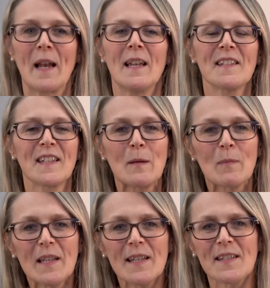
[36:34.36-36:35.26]
let's keep
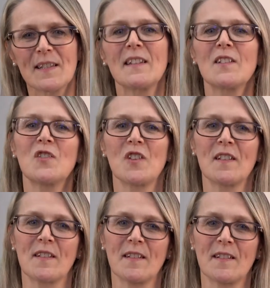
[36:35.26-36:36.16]
listening to
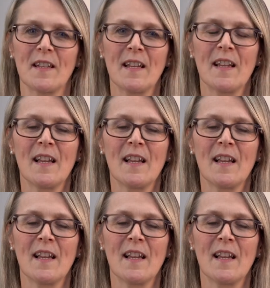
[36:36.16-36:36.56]
Jesus,